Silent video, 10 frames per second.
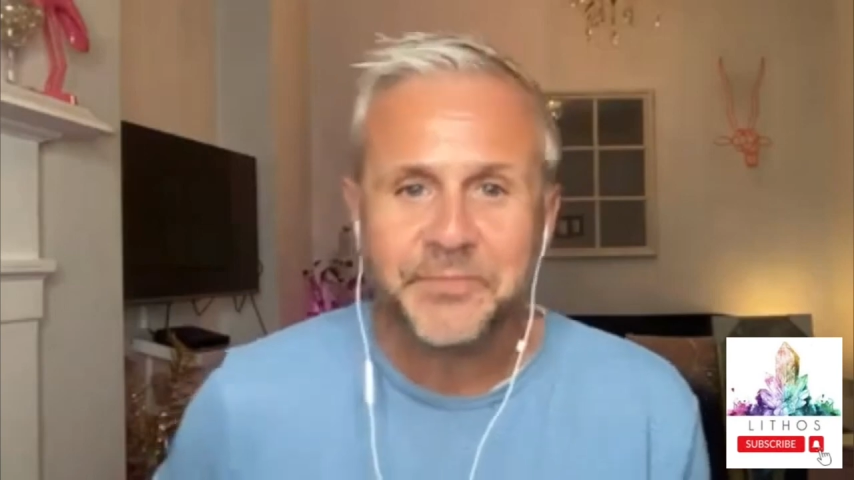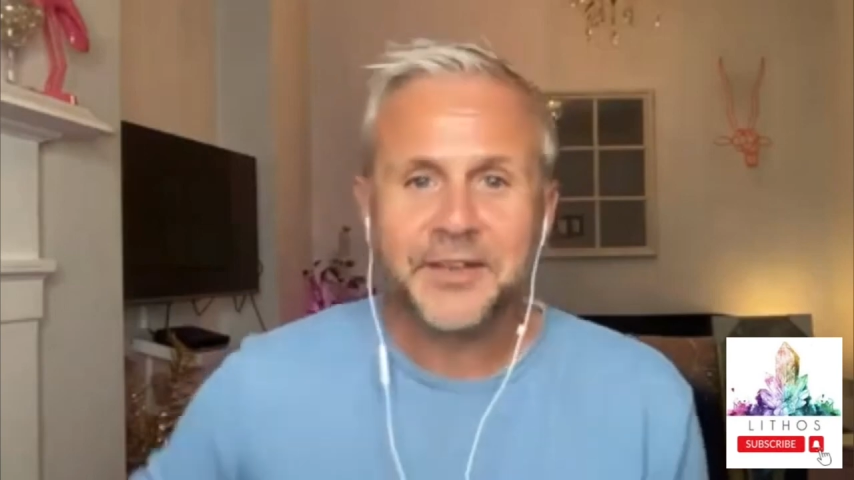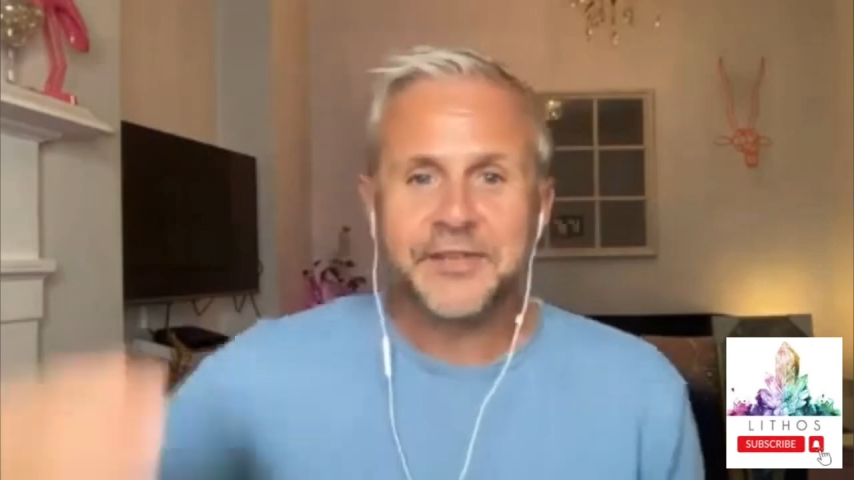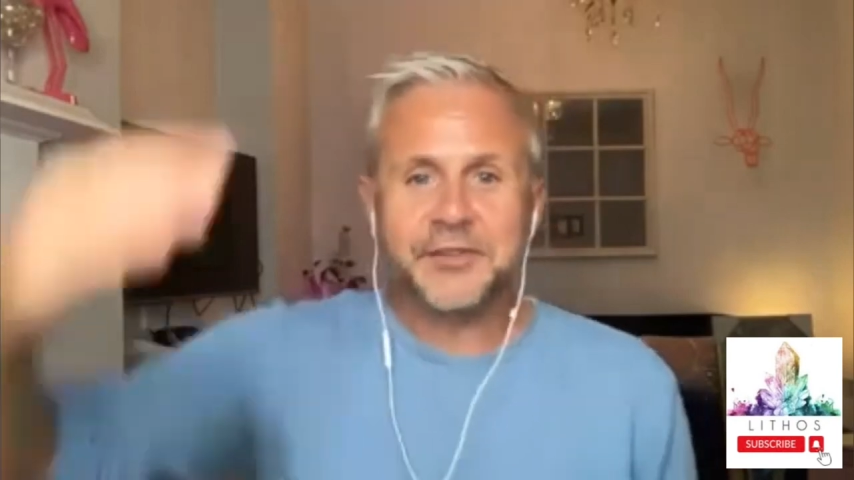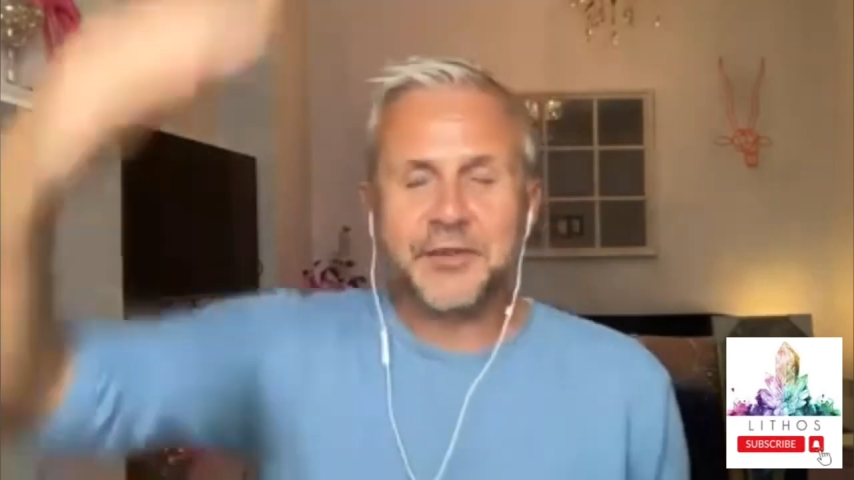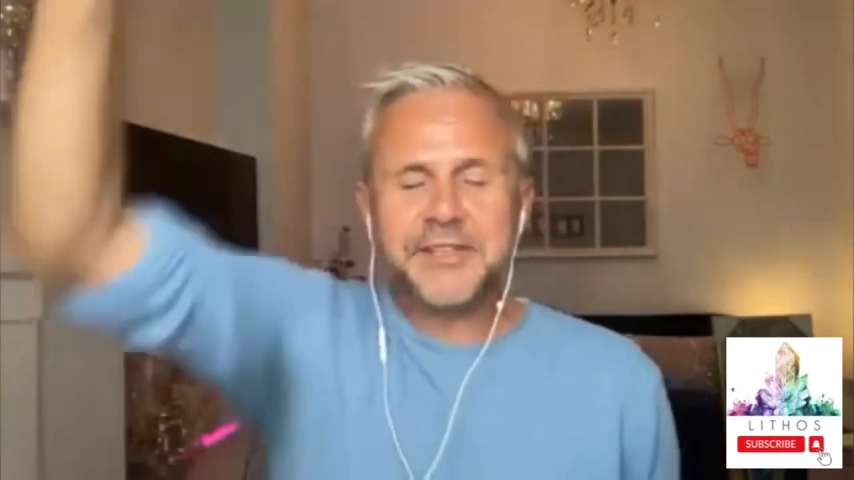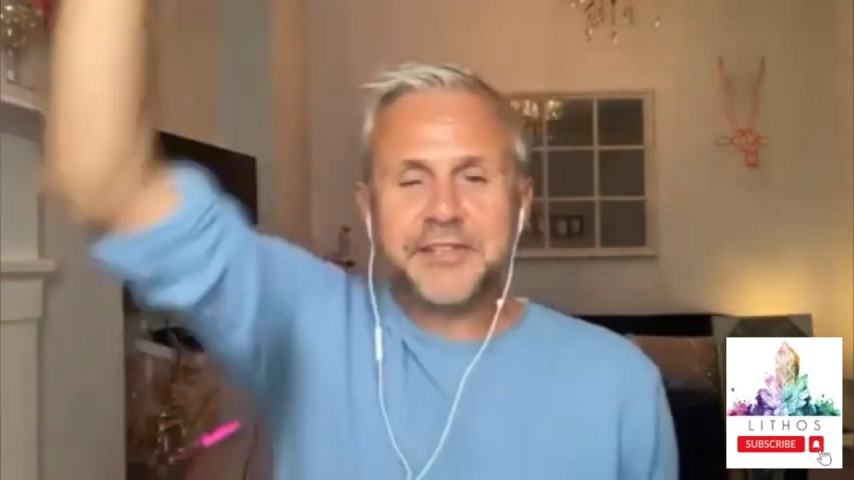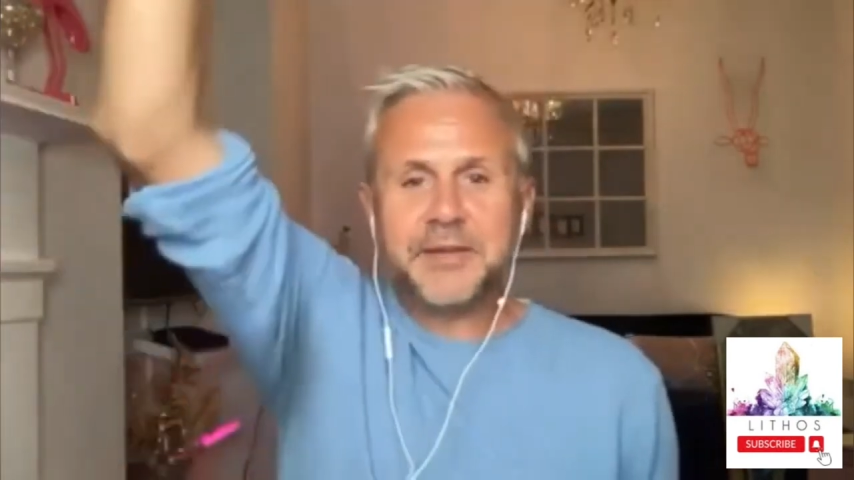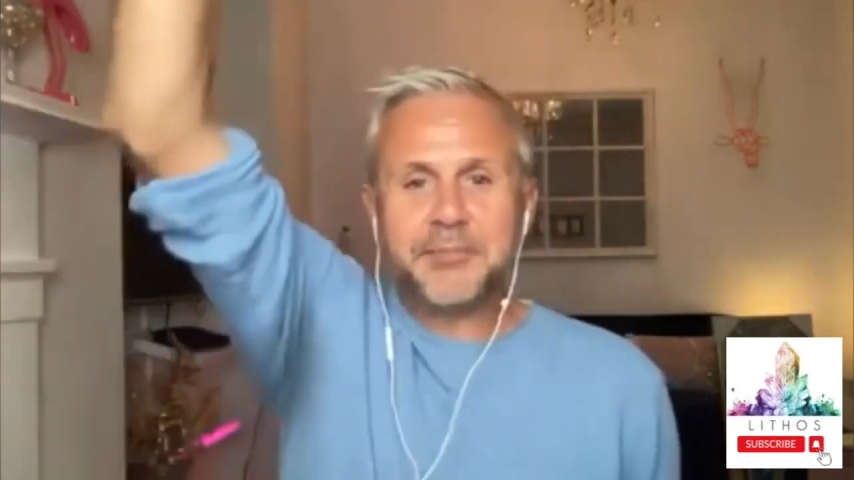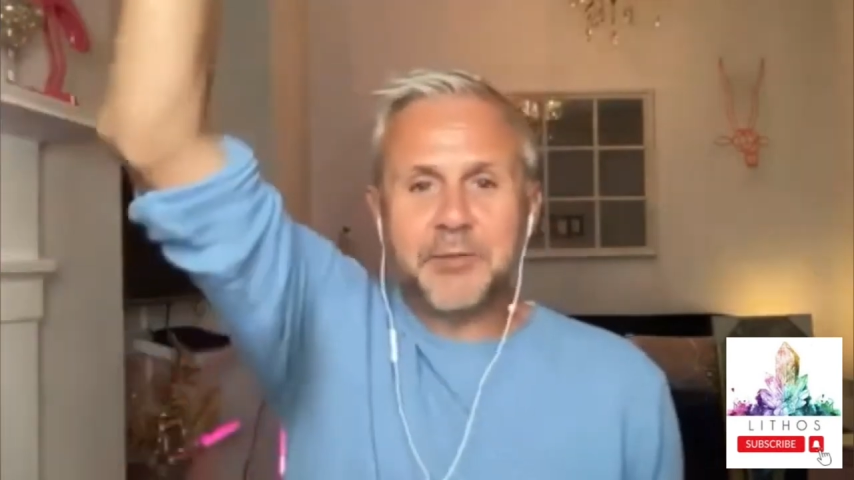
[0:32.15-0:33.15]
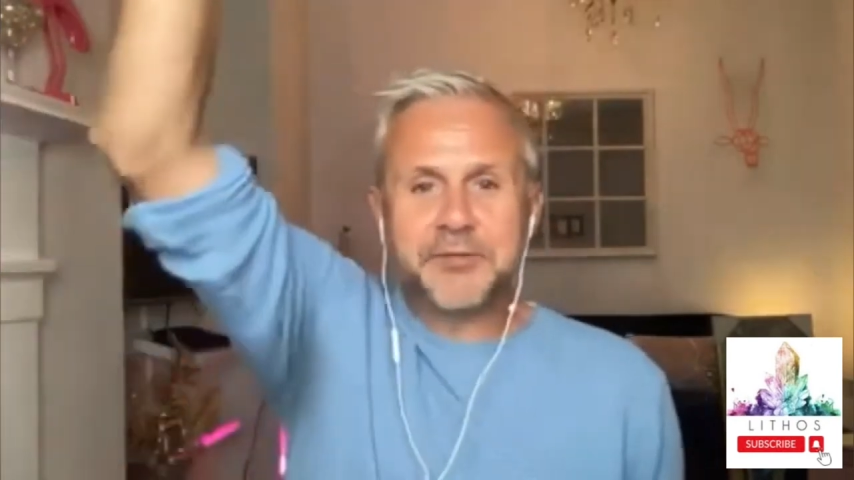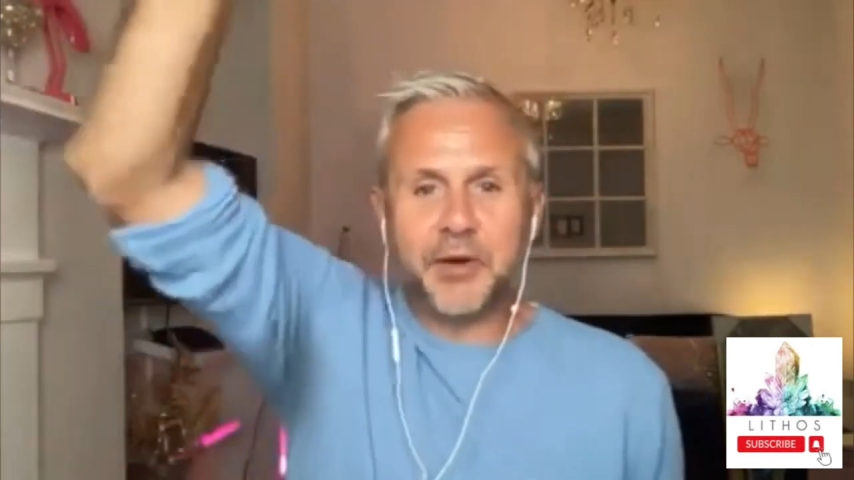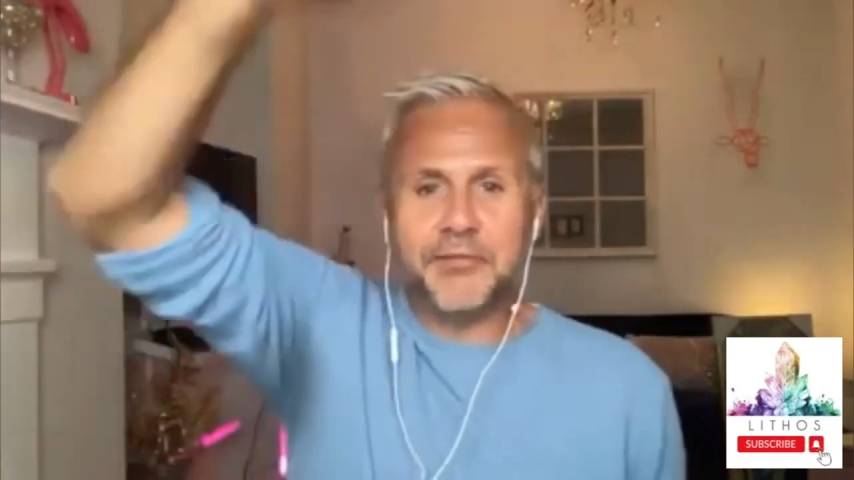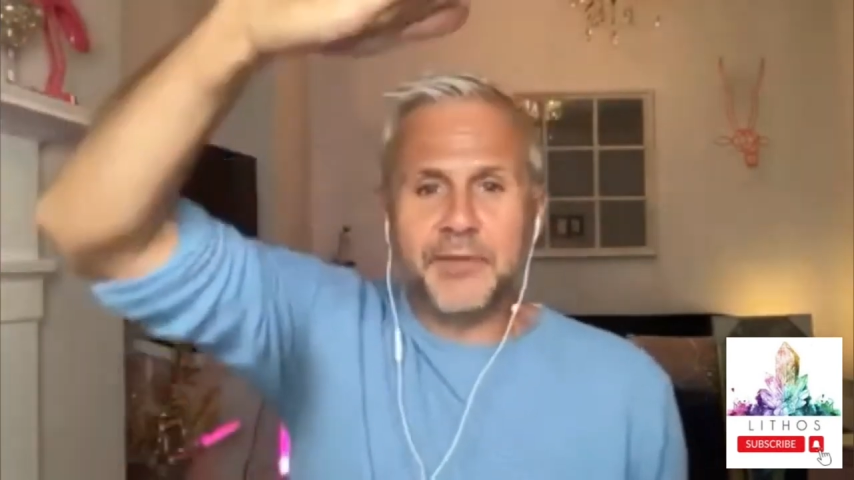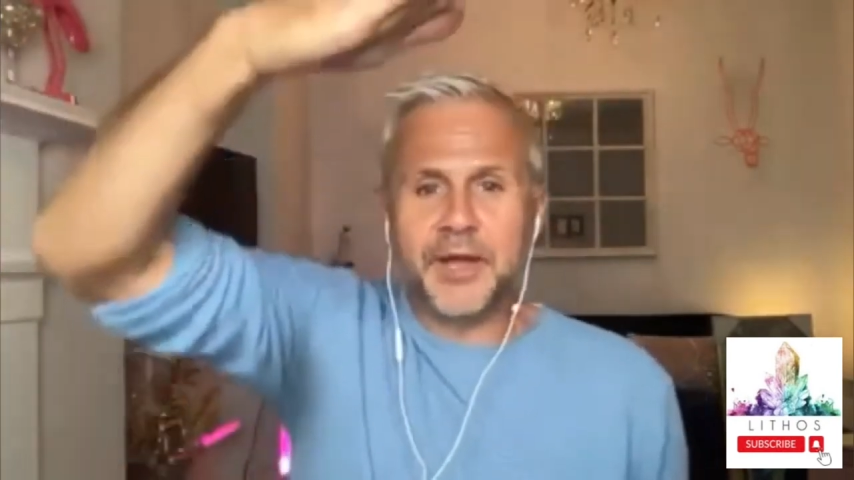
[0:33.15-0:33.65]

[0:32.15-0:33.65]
because the rain's going to bounce it off my